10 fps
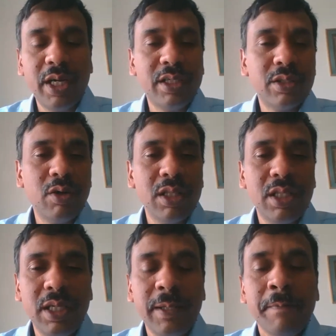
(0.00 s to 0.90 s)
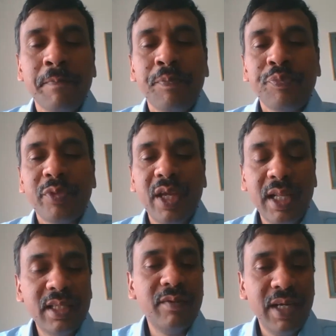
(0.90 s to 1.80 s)
It's called the
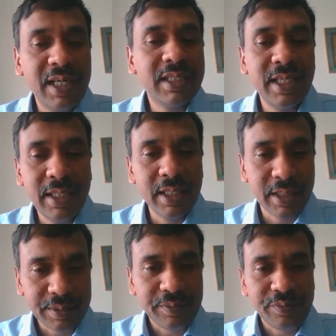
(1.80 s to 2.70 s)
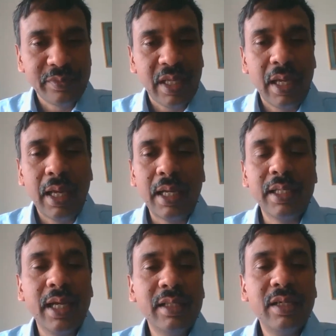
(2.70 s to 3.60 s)
health and wellness centers. And
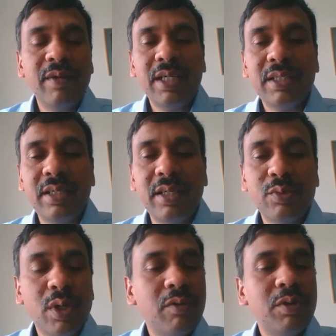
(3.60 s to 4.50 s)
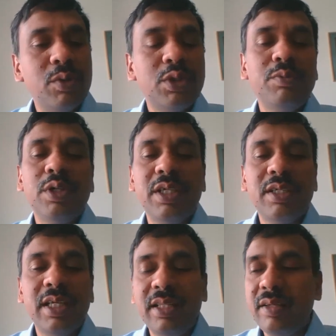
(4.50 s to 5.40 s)
the health and wellness centers, one of the most important things
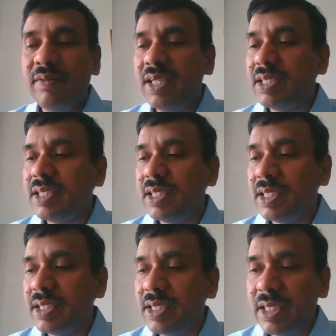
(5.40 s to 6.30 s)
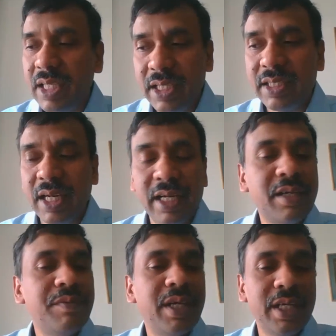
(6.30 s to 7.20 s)
in the health and wellness centers is
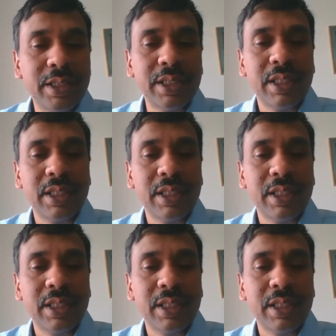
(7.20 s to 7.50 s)
electrification.